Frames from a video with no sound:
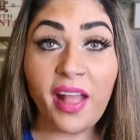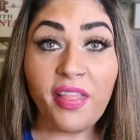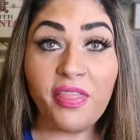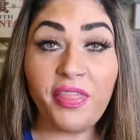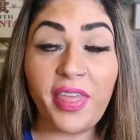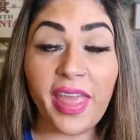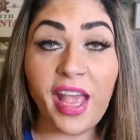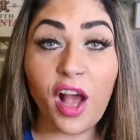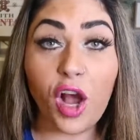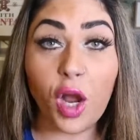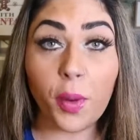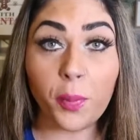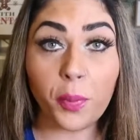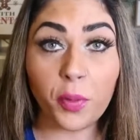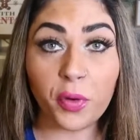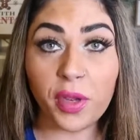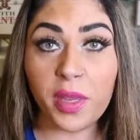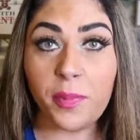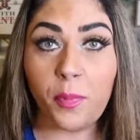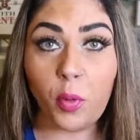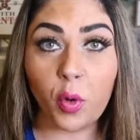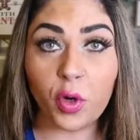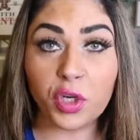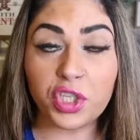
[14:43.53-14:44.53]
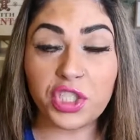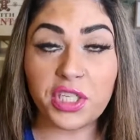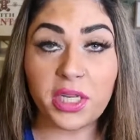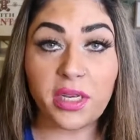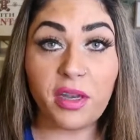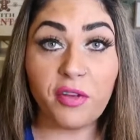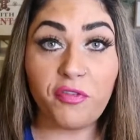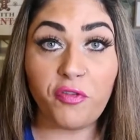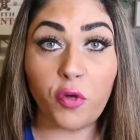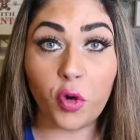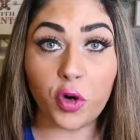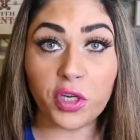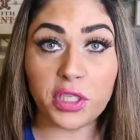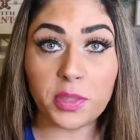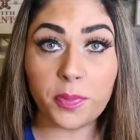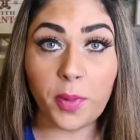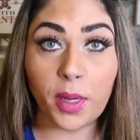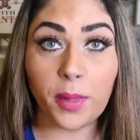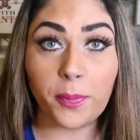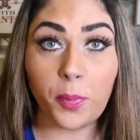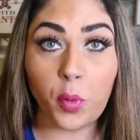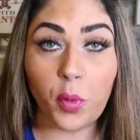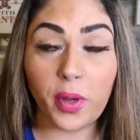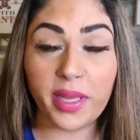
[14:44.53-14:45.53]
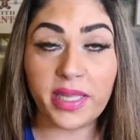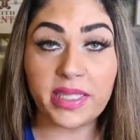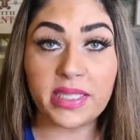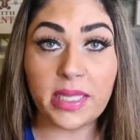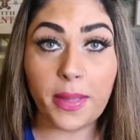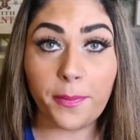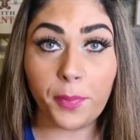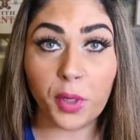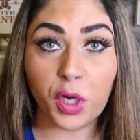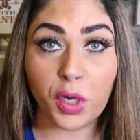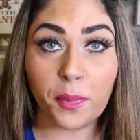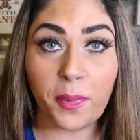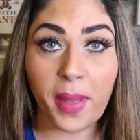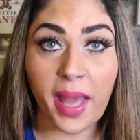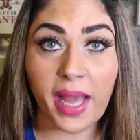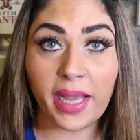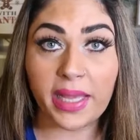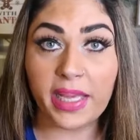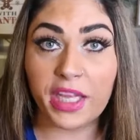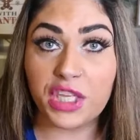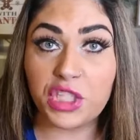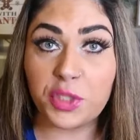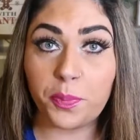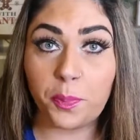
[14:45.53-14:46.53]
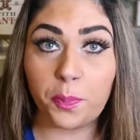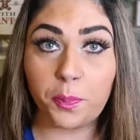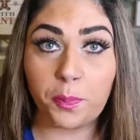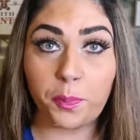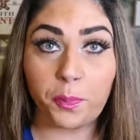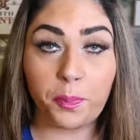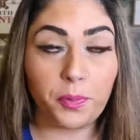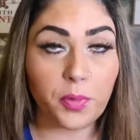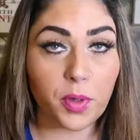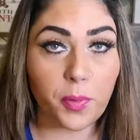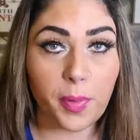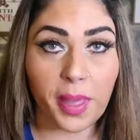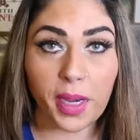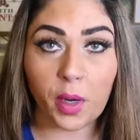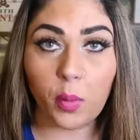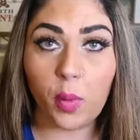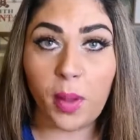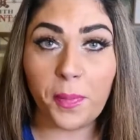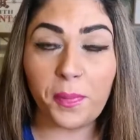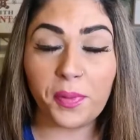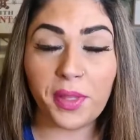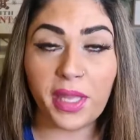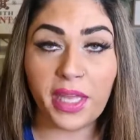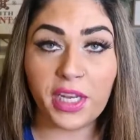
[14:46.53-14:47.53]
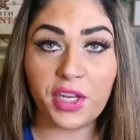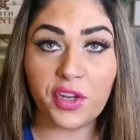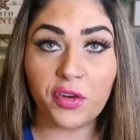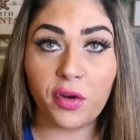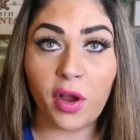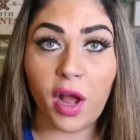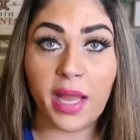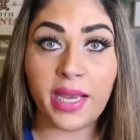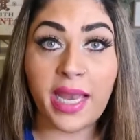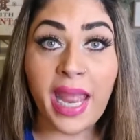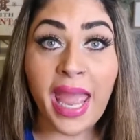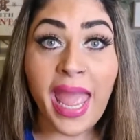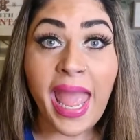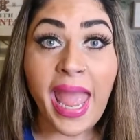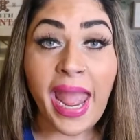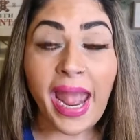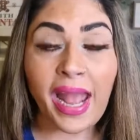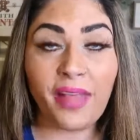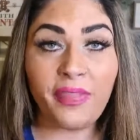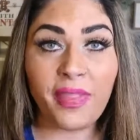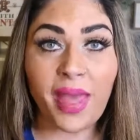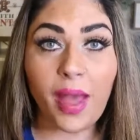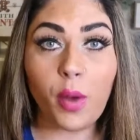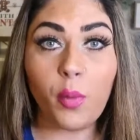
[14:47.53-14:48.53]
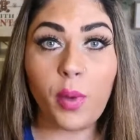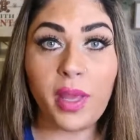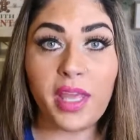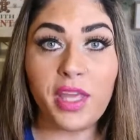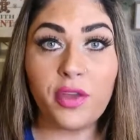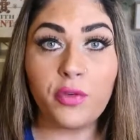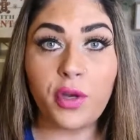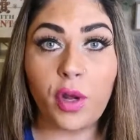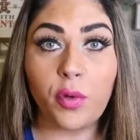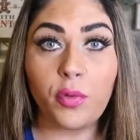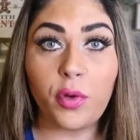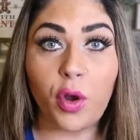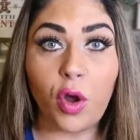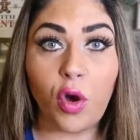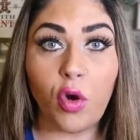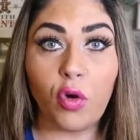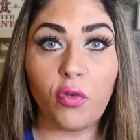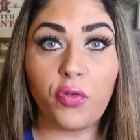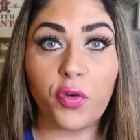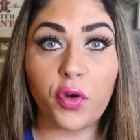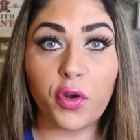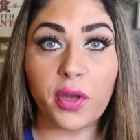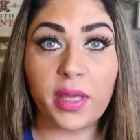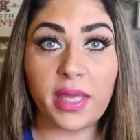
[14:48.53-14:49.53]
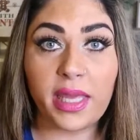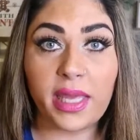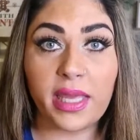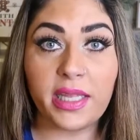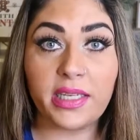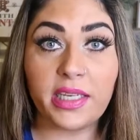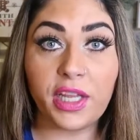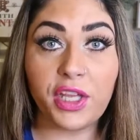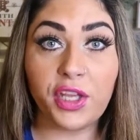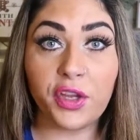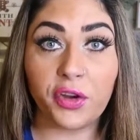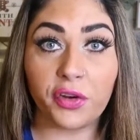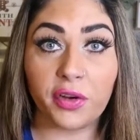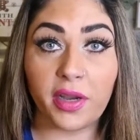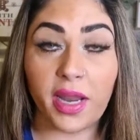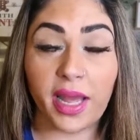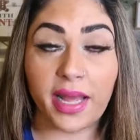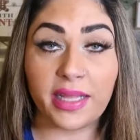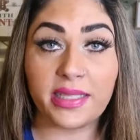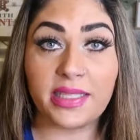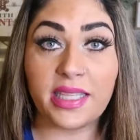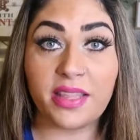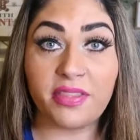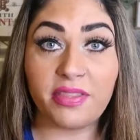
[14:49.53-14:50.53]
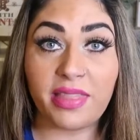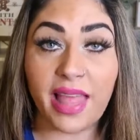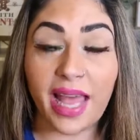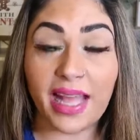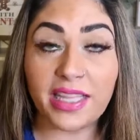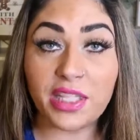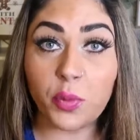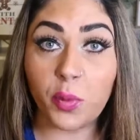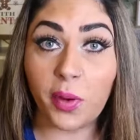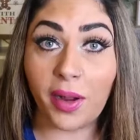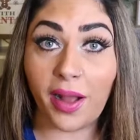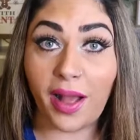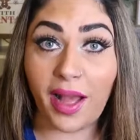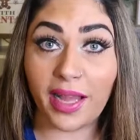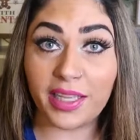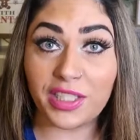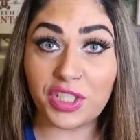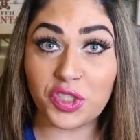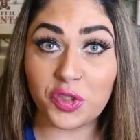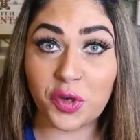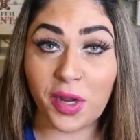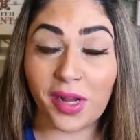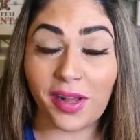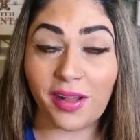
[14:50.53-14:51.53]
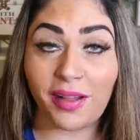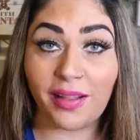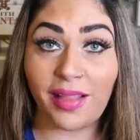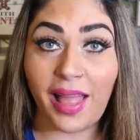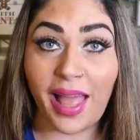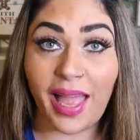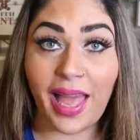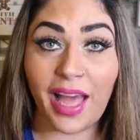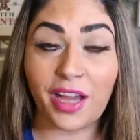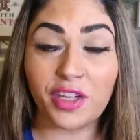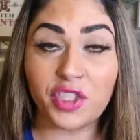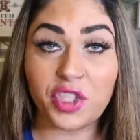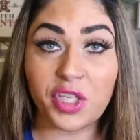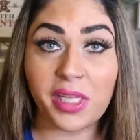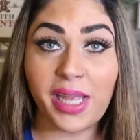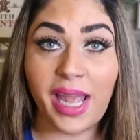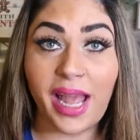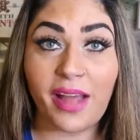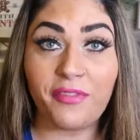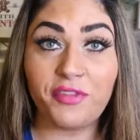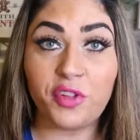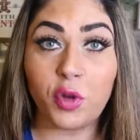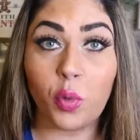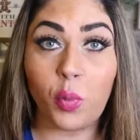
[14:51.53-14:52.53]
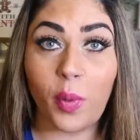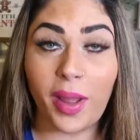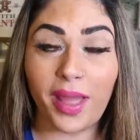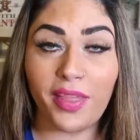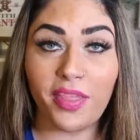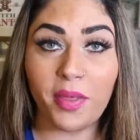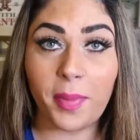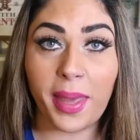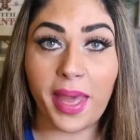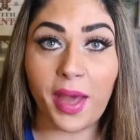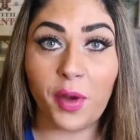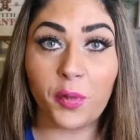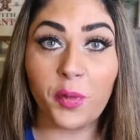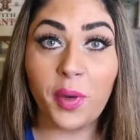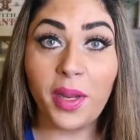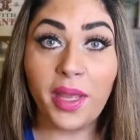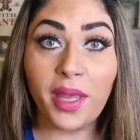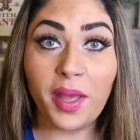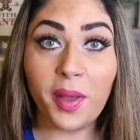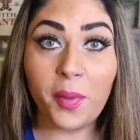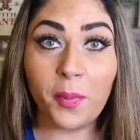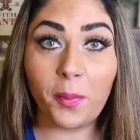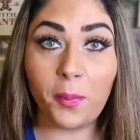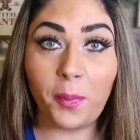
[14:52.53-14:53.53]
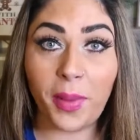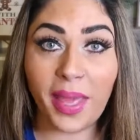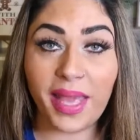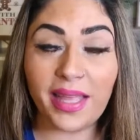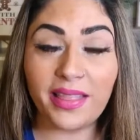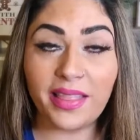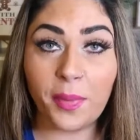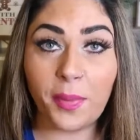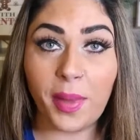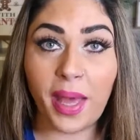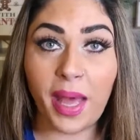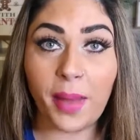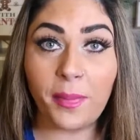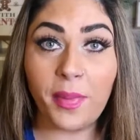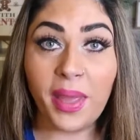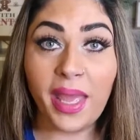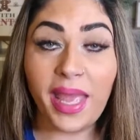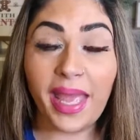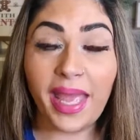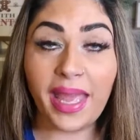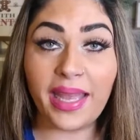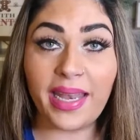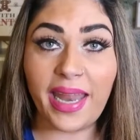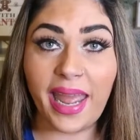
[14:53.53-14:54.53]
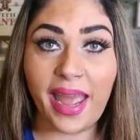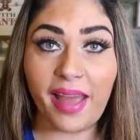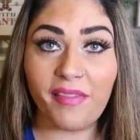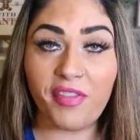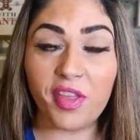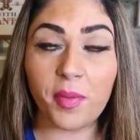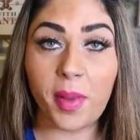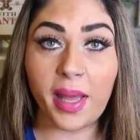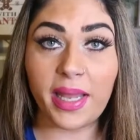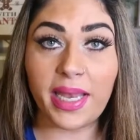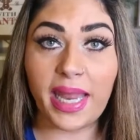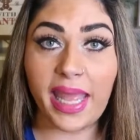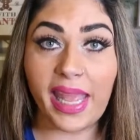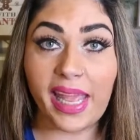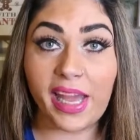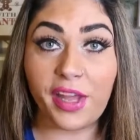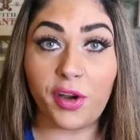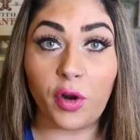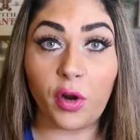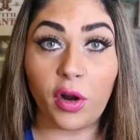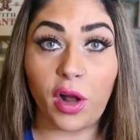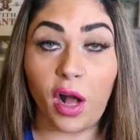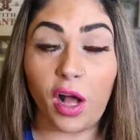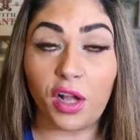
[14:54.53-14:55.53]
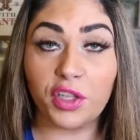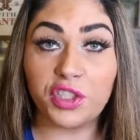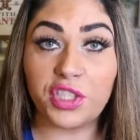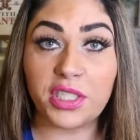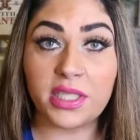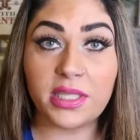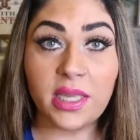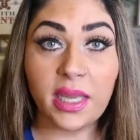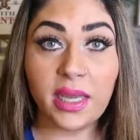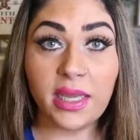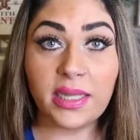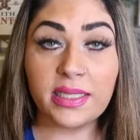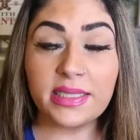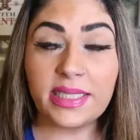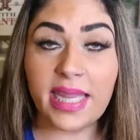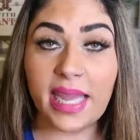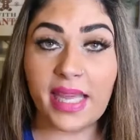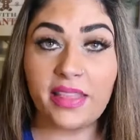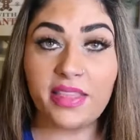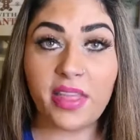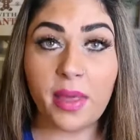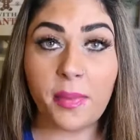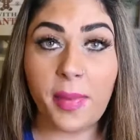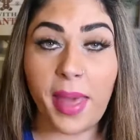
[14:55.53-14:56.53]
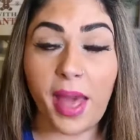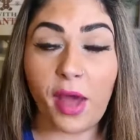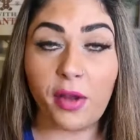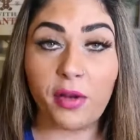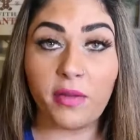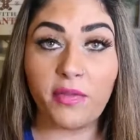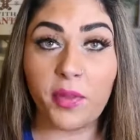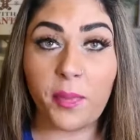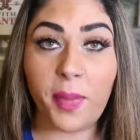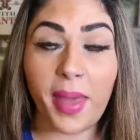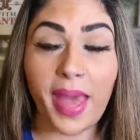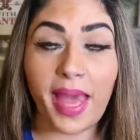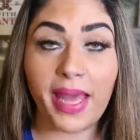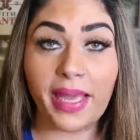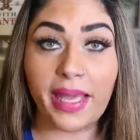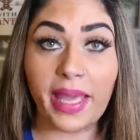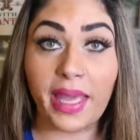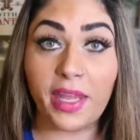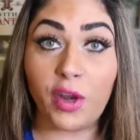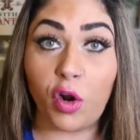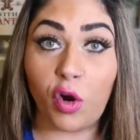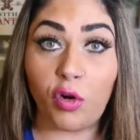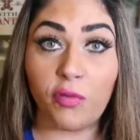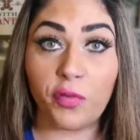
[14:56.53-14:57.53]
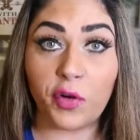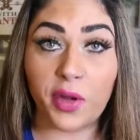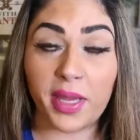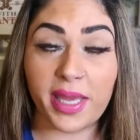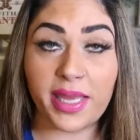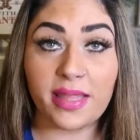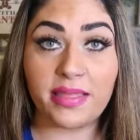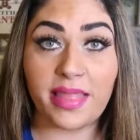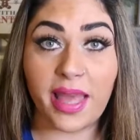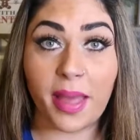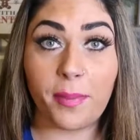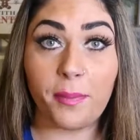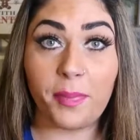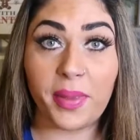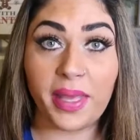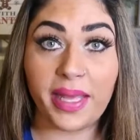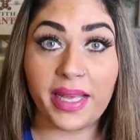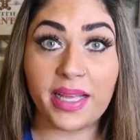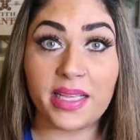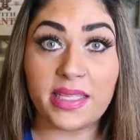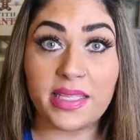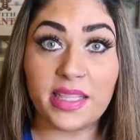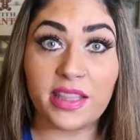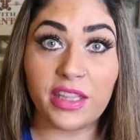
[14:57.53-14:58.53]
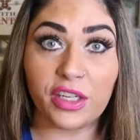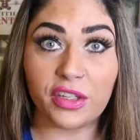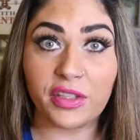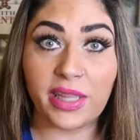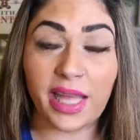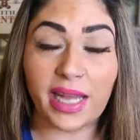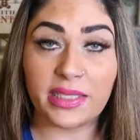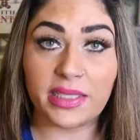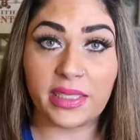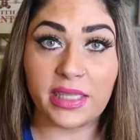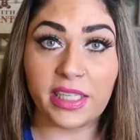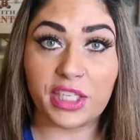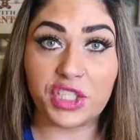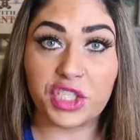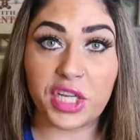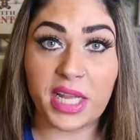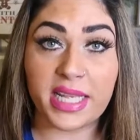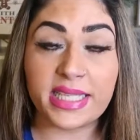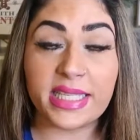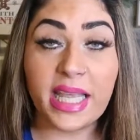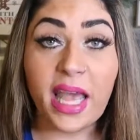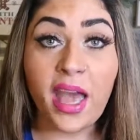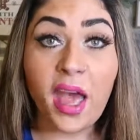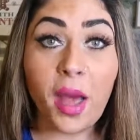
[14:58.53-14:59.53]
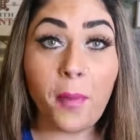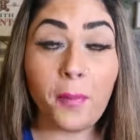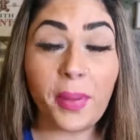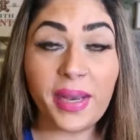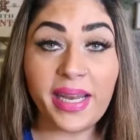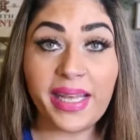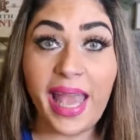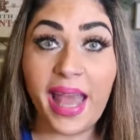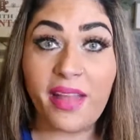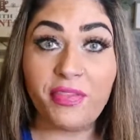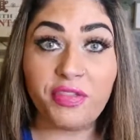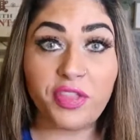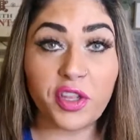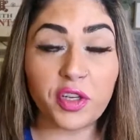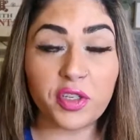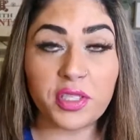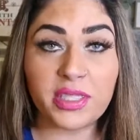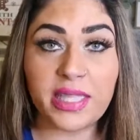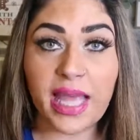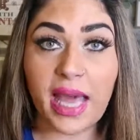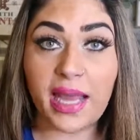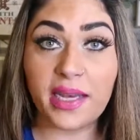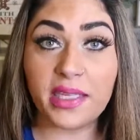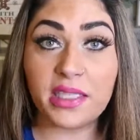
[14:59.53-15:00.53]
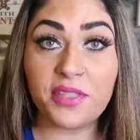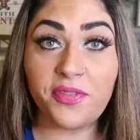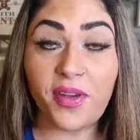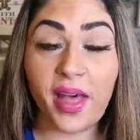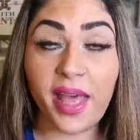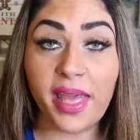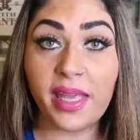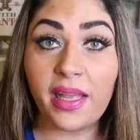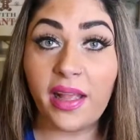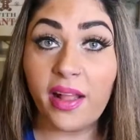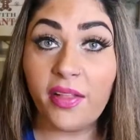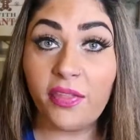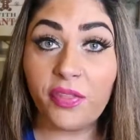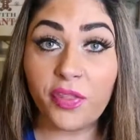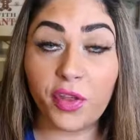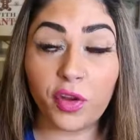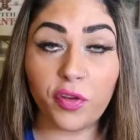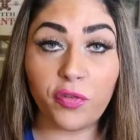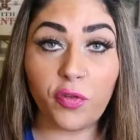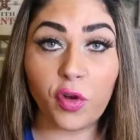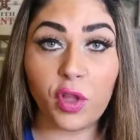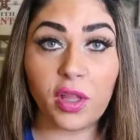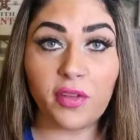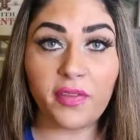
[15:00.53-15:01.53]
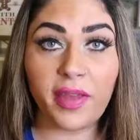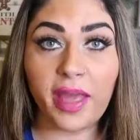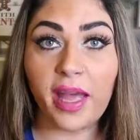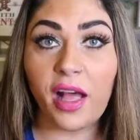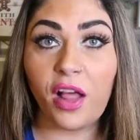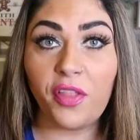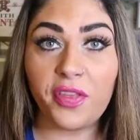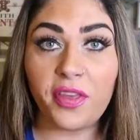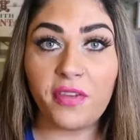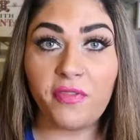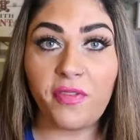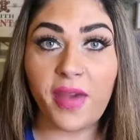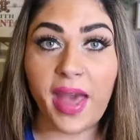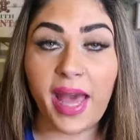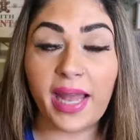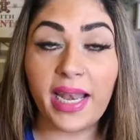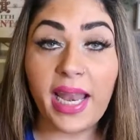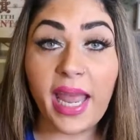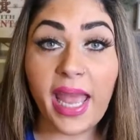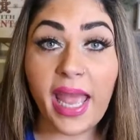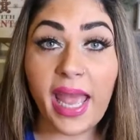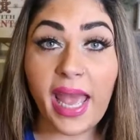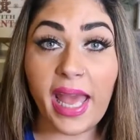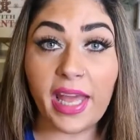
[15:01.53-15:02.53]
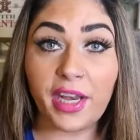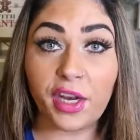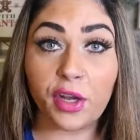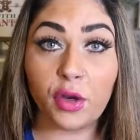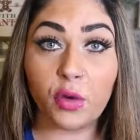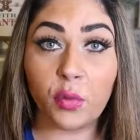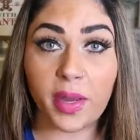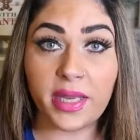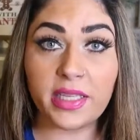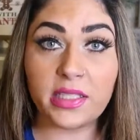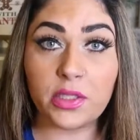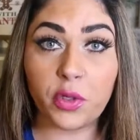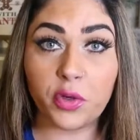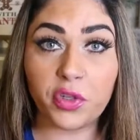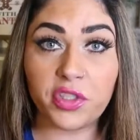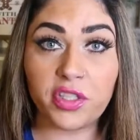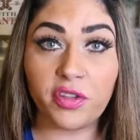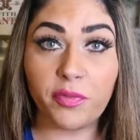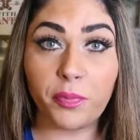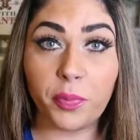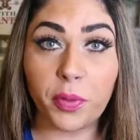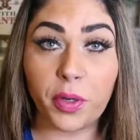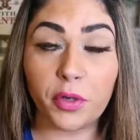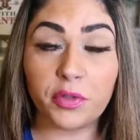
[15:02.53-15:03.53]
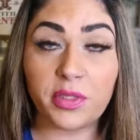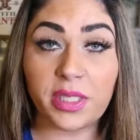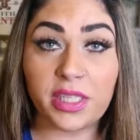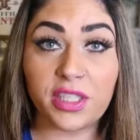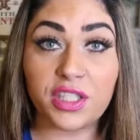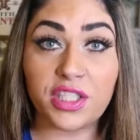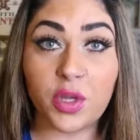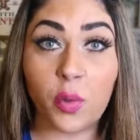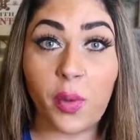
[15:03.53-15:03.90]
They are pre-portioned, 4 Smart Points per package, no matter what plan you're on. And that way you don't overeat your nuts. That's where I struggle. I actually have to weigh them out bag them up and have them on hand, or I'll just take them out of the bag and overeat them because they're that delicious. But again, they're satisfying, they're full of a healthy fat and a great source of protein.